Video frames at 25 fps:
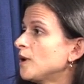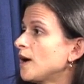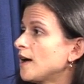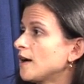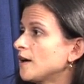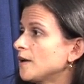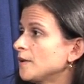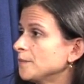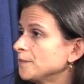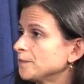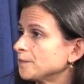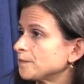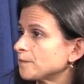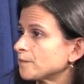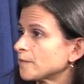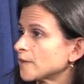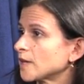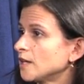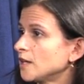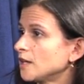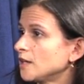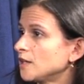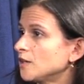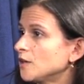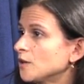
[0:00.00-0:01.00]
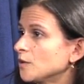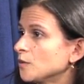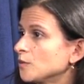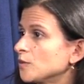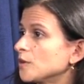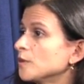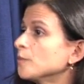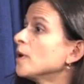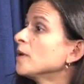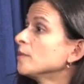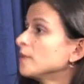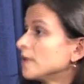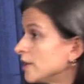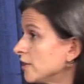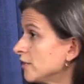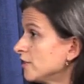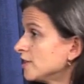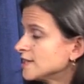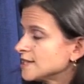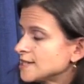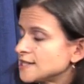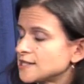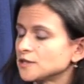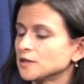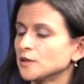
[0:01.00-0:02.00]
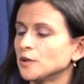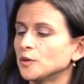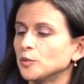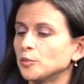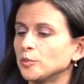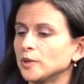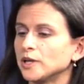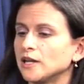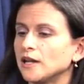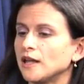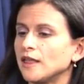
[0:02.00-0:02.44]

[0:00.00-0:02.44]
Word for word: Um, you know, the public hearing is still open,